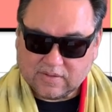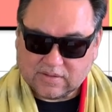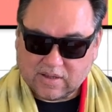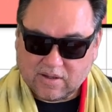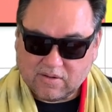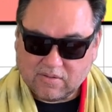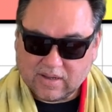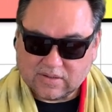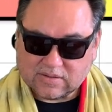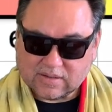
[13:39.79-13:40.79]
so
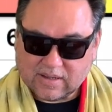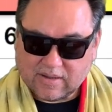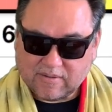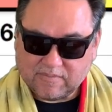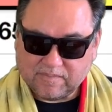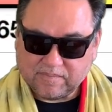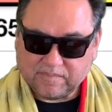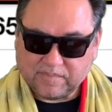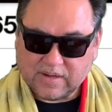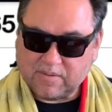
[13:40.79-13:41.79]
it's uh,
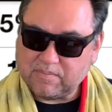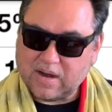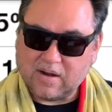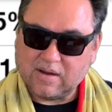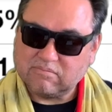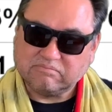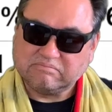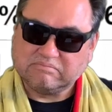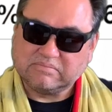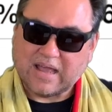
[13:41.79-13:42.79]
you know, barely
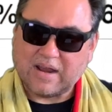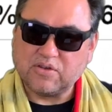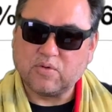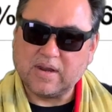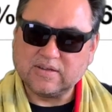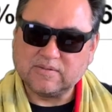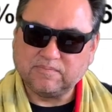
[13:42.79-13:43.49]
out of the twenties,